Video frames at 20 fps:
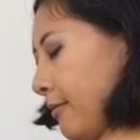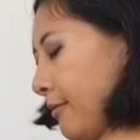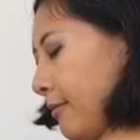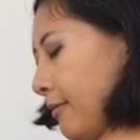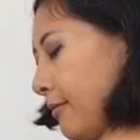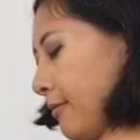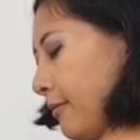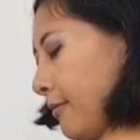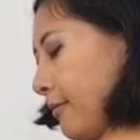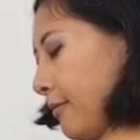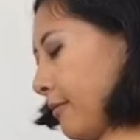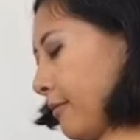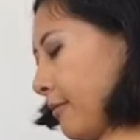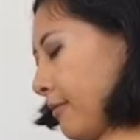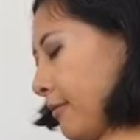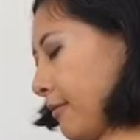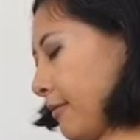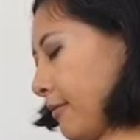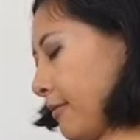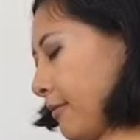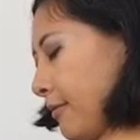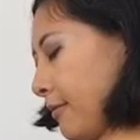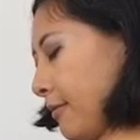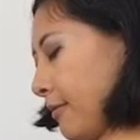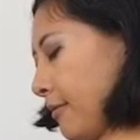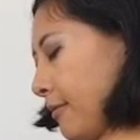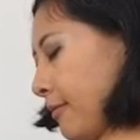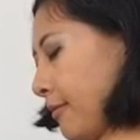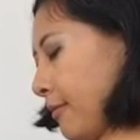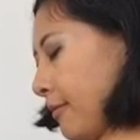
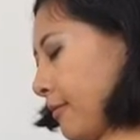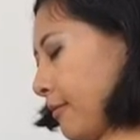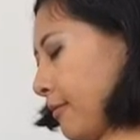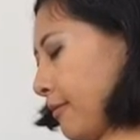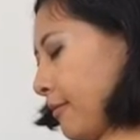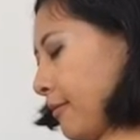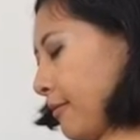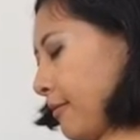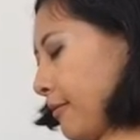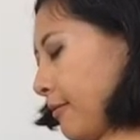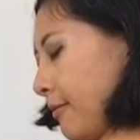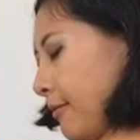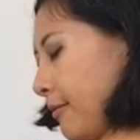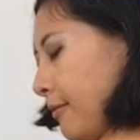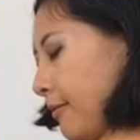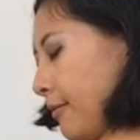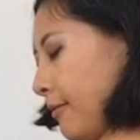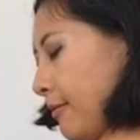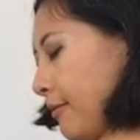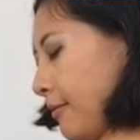Nobody speaks.